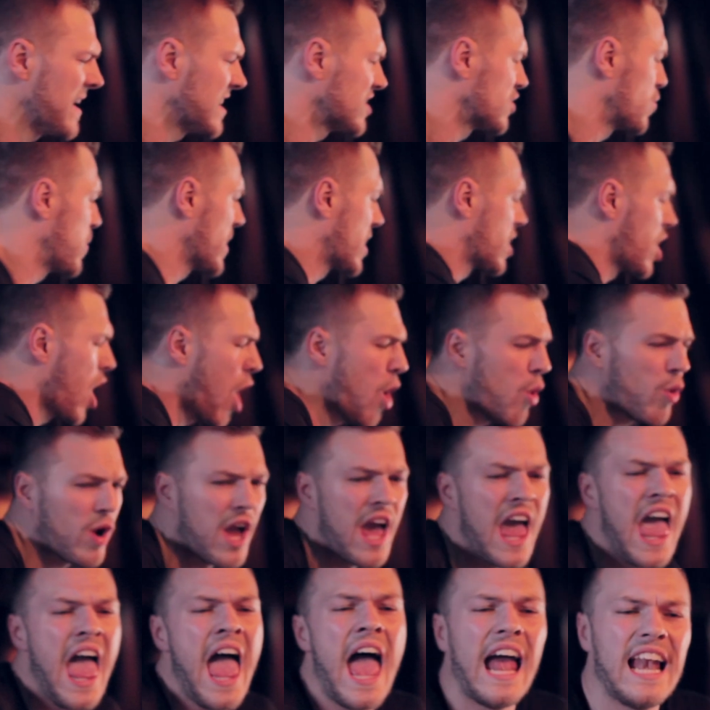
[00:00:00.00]
mixed with coke
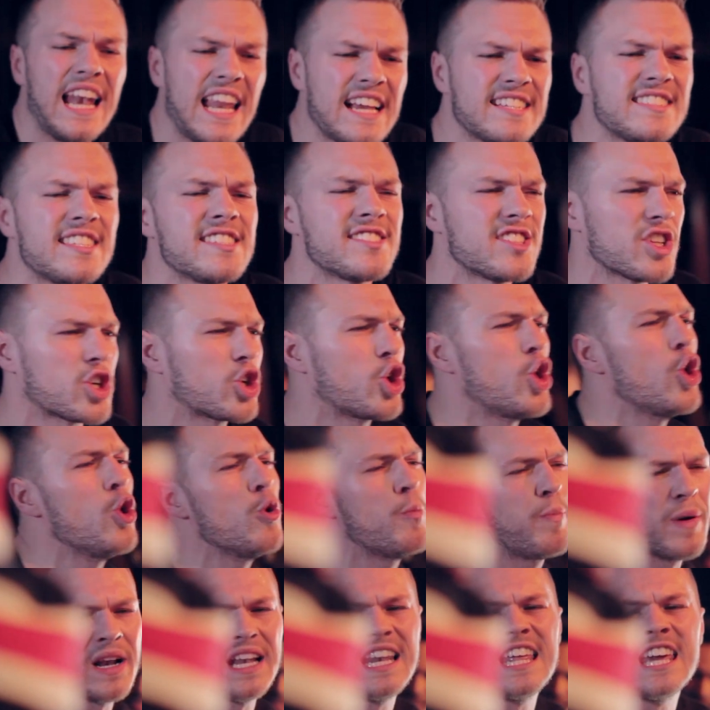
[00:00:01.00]
unless it's a
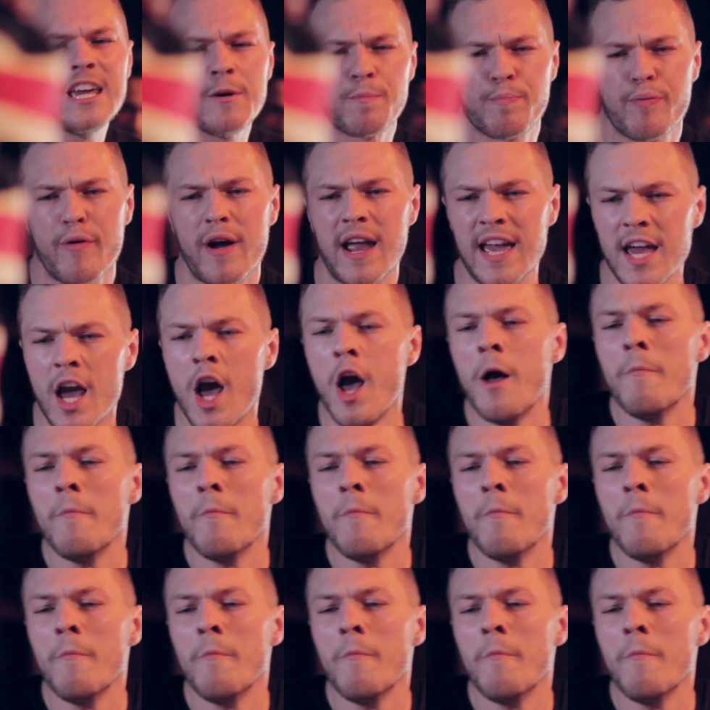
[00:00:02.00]
Cuba Libre.